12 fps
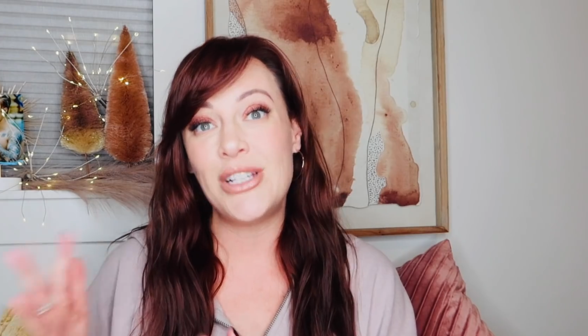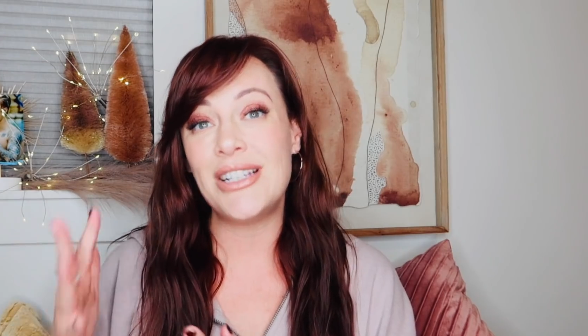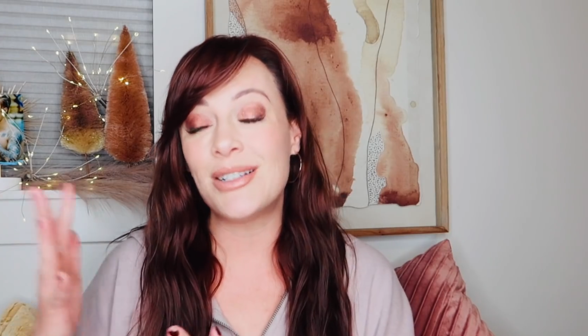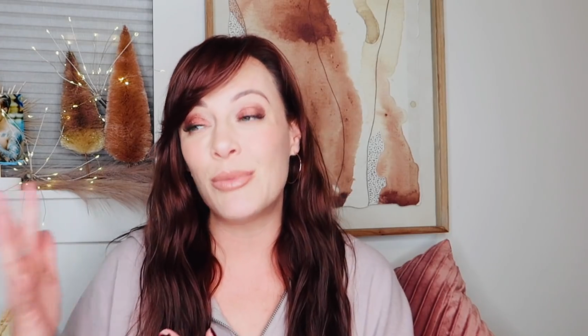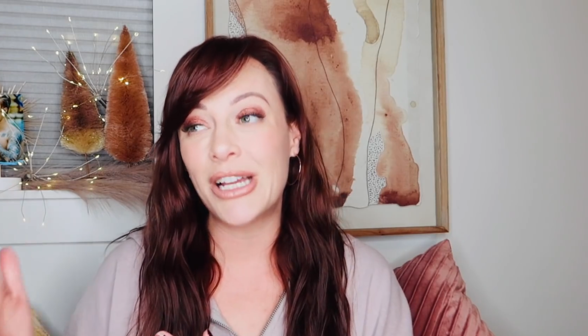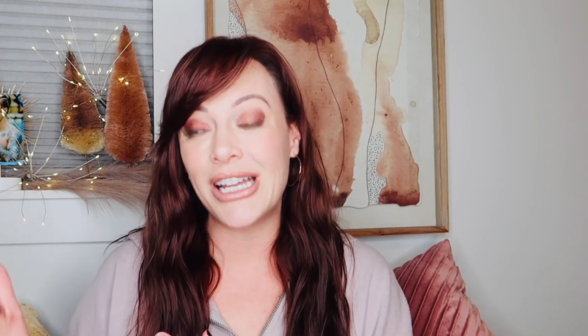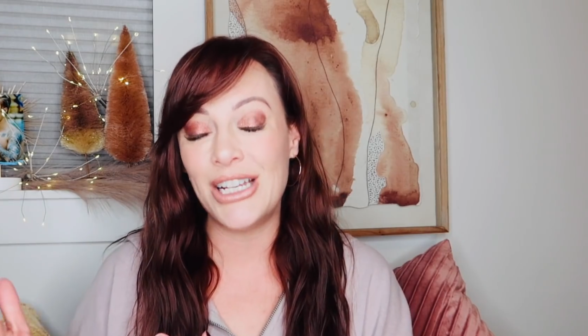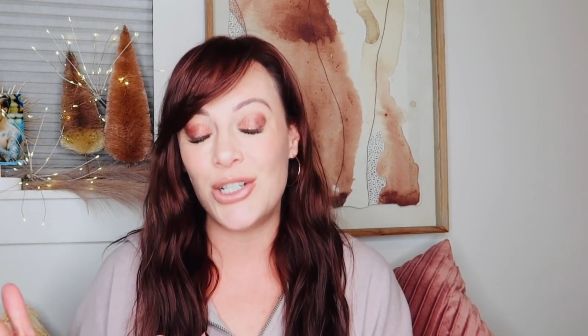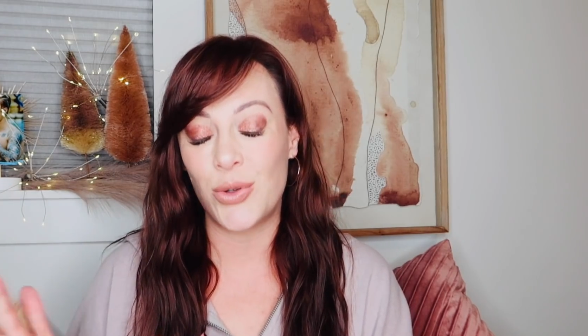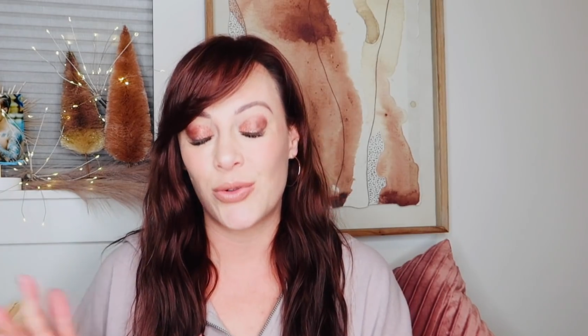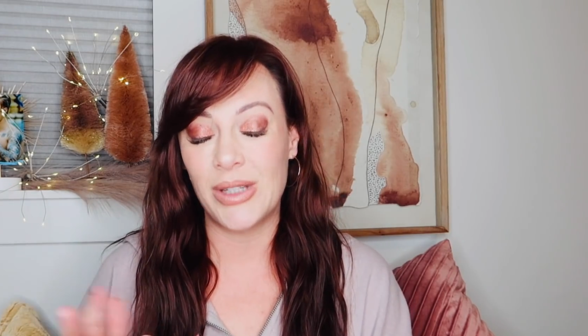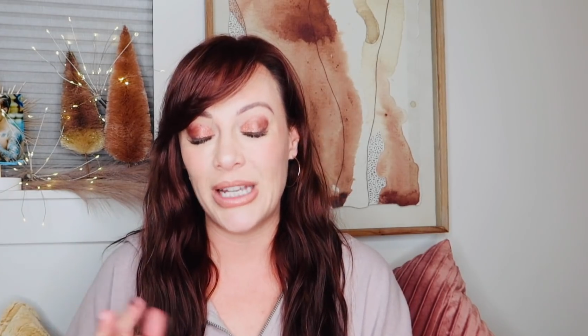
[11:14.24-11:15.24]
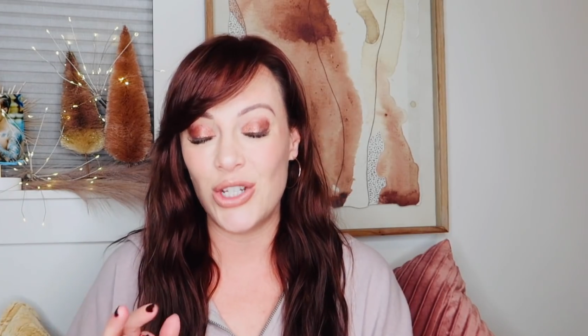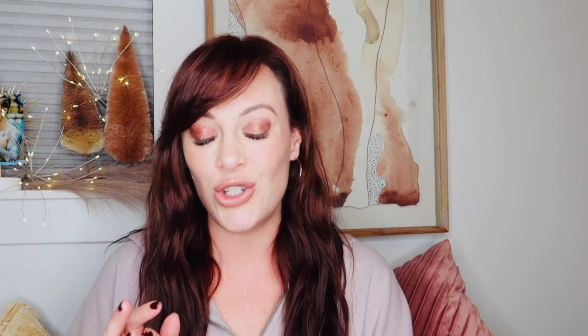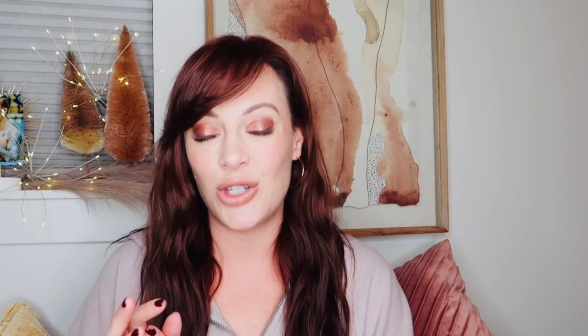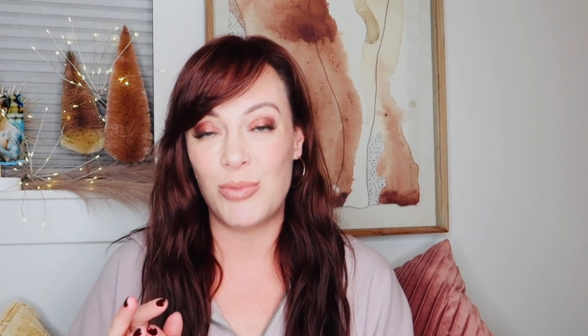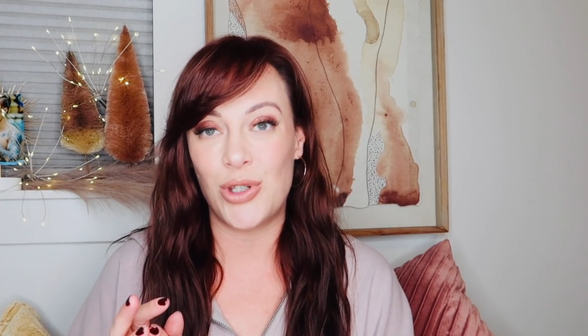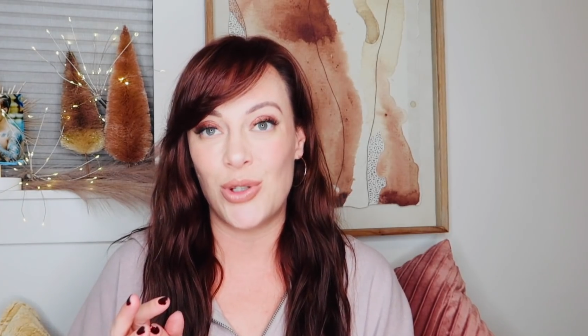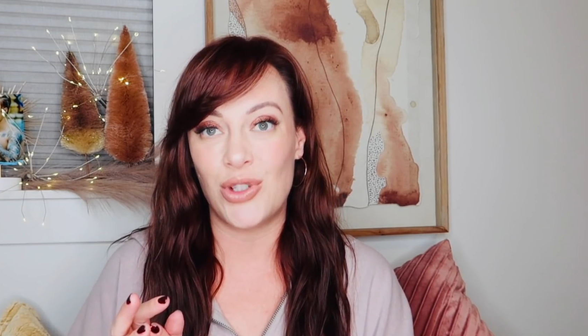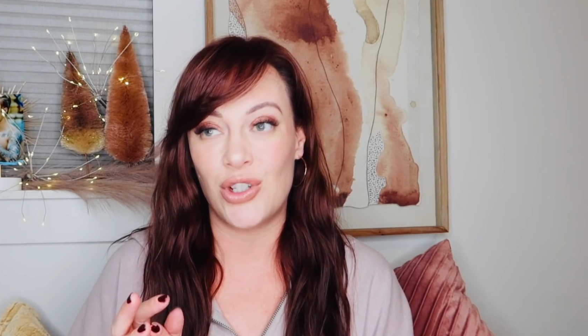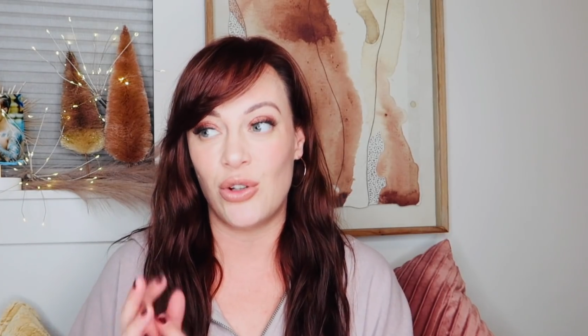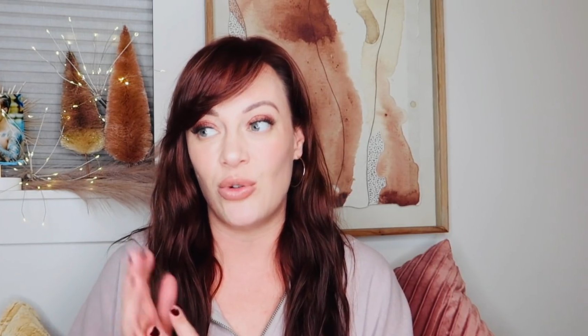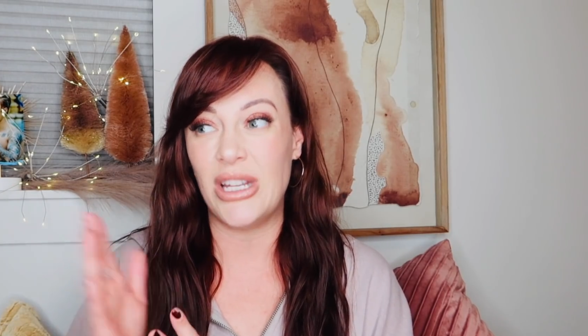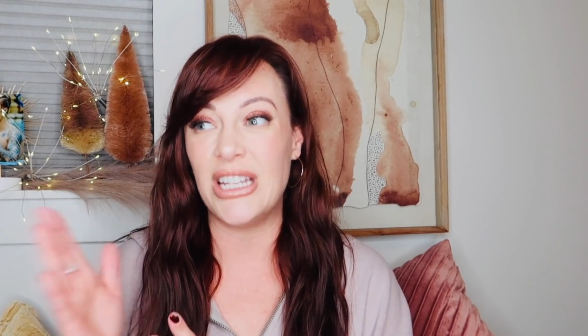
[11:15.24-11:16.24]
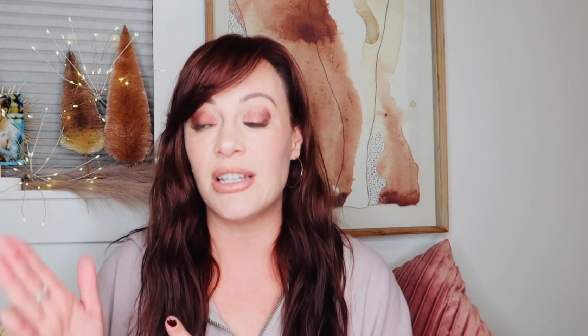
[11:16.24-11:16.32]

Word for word: We see someone getting into a relationship too soon,